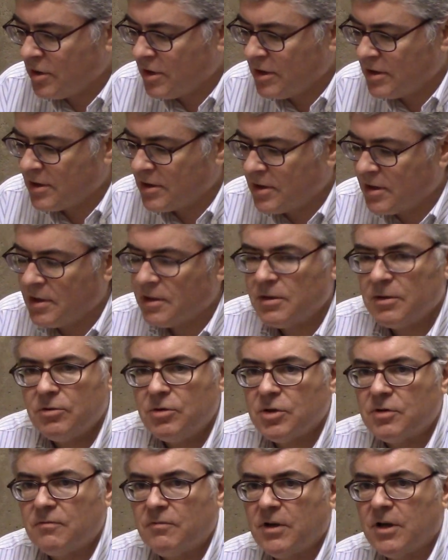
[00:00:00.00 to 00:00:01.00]
is that you
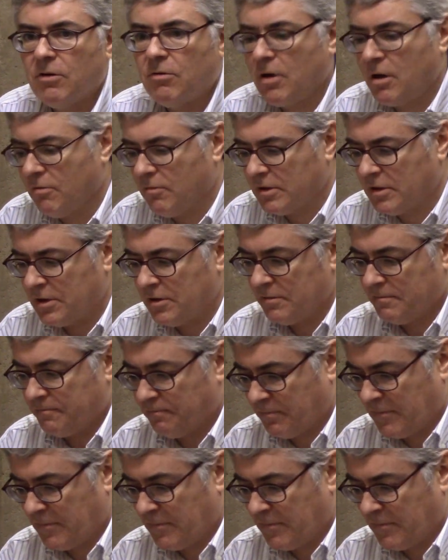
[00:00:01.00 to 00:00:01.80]
just figure out what the